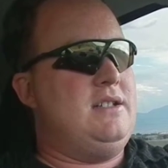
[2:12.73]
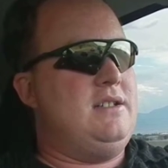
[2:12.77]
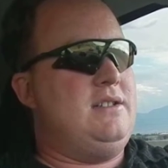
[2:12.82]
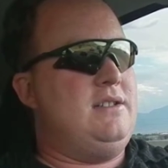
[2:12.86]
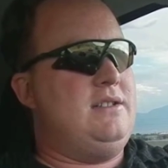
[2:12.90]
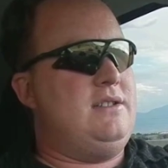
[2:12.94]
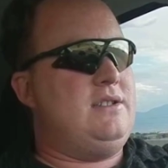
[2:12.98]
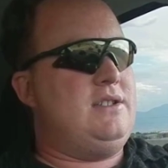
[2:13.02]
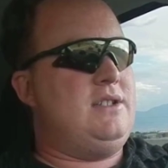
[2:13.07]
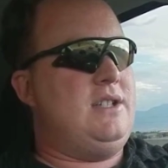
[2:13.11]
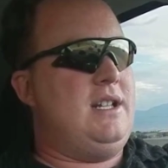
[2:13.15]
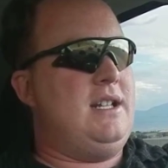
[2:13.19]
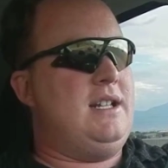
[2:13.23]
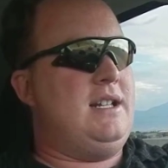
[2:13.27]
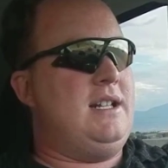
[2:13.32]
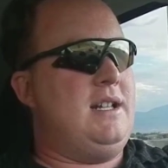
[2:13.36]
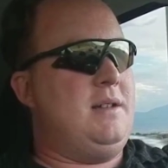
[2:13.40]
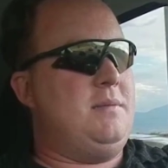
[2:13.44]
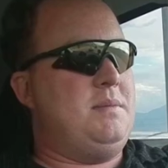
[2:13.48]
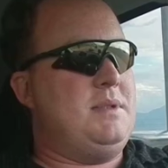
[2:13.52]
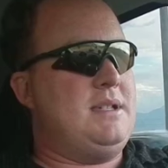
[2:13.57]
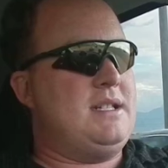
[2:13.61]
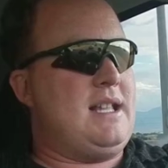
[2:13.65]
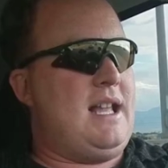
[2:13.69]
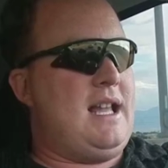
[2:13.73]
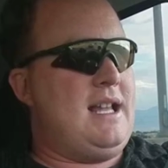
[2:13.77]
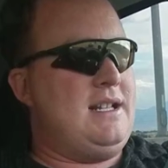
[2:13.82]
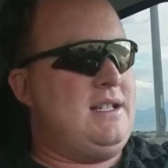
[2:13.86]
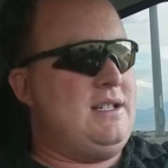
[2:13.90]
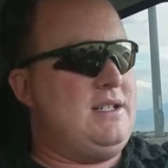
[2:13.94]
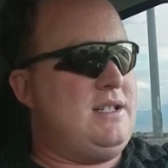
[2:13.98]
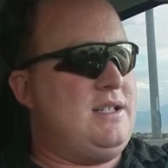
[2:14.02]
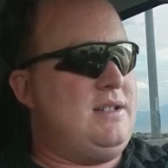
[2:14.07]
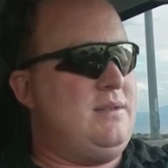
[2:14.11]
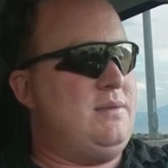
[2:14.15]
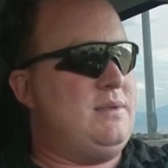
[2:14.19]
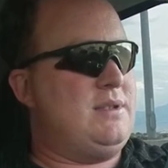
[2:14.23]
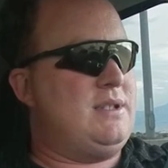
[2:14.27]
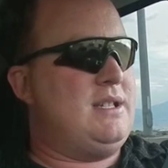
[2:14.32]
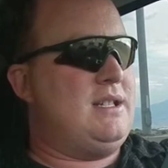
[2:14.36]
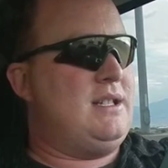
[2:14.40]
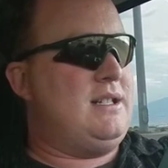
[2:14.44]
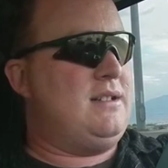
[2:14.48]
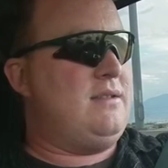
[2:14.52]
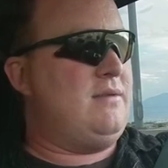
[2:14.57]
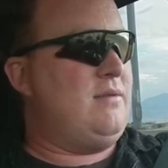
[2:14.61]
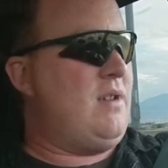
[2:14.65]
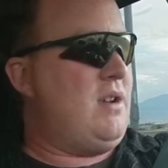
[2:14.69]
she ended up deciding she was
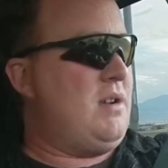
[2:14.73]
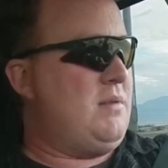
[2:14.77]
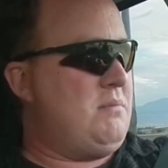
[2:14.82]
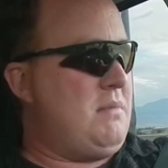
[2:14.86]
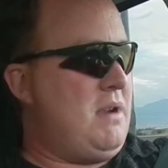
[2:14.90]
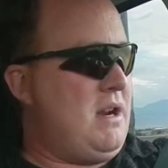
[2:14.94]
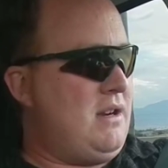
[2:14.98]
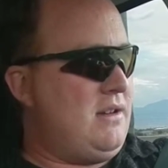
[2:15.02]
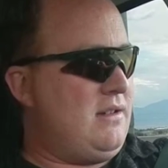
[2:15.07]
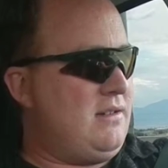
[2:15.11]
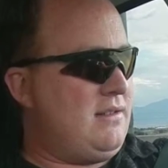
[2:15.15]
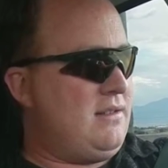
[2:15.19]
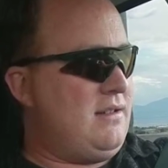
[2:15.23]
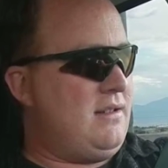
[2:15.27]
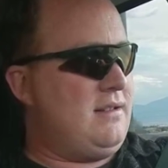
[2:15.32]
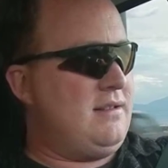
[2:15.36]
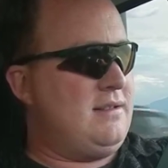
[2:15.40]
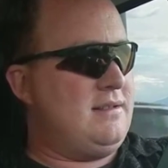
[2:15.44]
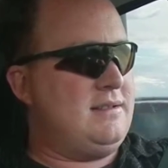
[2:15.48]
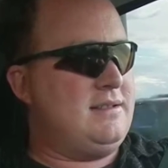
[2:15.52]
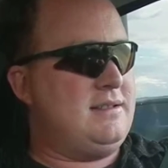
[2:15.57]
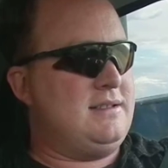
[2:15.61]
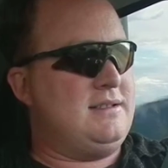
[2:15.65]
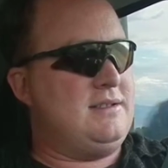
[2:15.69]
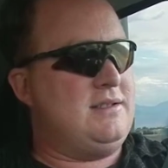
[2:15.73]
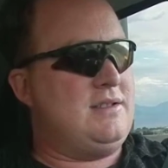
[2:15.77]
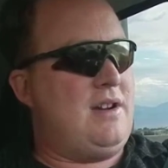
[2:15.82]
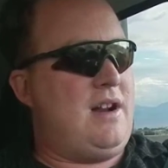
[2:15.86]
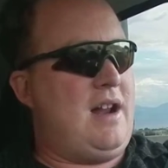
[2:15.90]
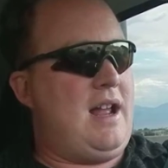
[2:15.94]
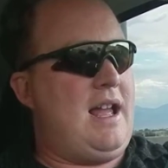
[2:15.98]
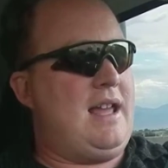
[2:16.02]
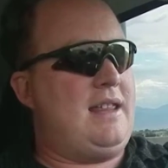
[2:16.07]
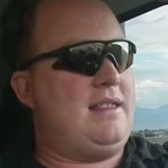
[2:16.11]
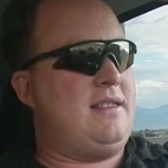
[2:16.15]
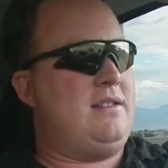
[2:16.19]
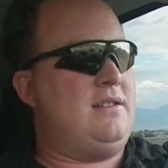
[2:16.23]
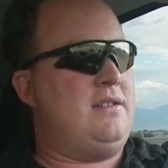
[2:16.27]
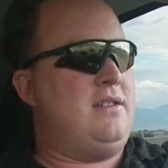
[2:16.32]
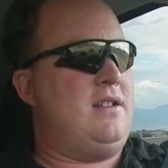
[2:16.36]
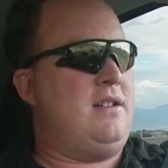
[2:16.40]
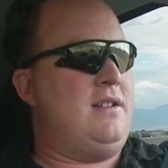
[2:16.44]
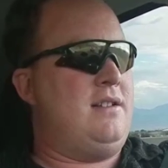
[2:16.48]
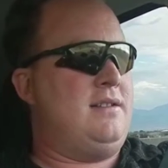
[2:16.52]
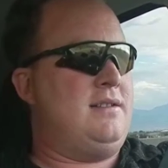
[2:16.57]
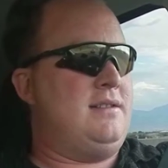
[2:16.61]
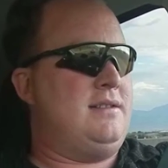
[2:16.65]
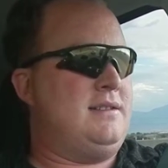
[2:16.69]
going to run marathons and
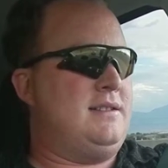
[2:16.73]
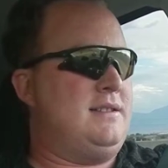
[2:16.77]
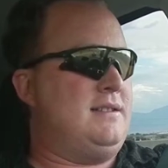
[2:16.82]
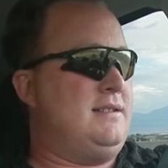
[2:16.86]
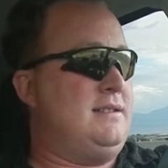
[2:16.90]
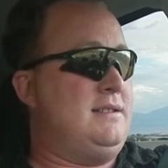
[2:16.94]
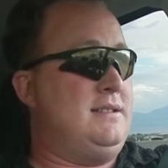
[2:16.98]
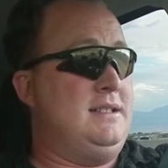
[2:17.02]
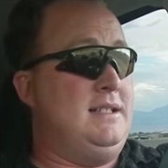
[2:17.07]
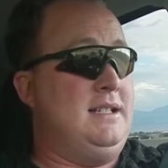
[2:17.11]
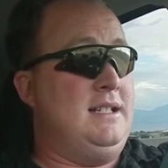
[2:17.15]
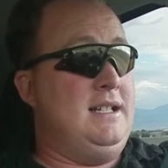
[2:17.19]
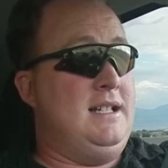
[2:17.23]
triathlons, and